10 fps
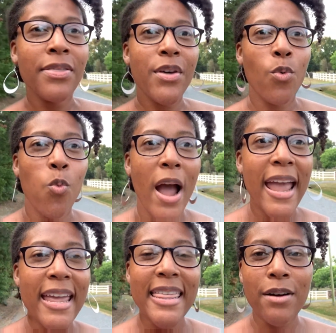The
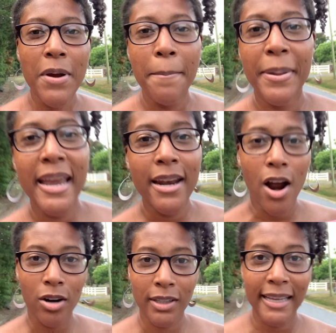way that we beat
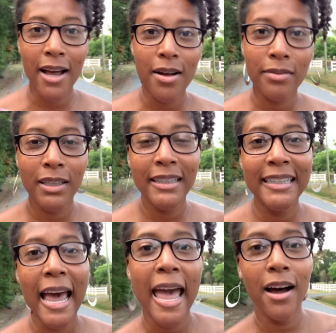ourselves
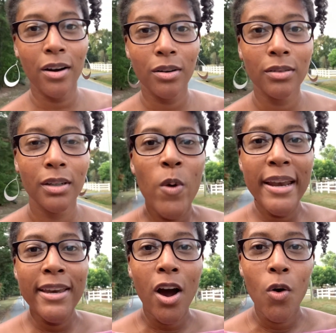down
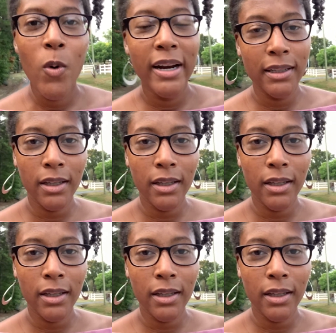when no one is